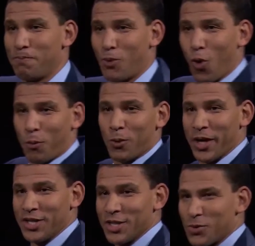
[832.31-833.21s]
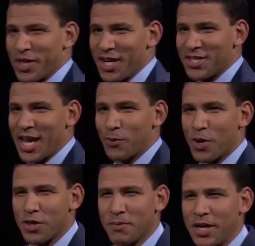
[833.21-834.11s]
corporations where they decide
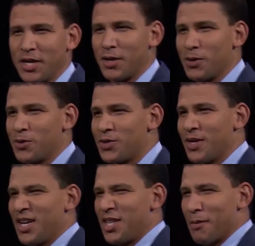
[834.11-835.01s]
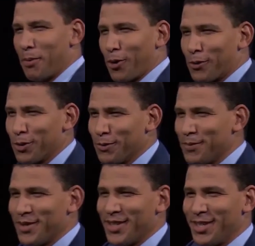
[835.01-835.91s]
where the money goes in the boardroom
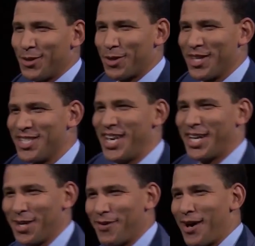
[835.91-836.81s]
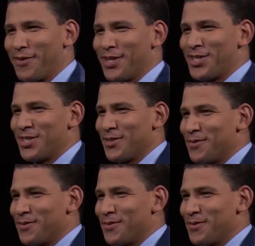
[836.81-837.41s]
or in the executive office.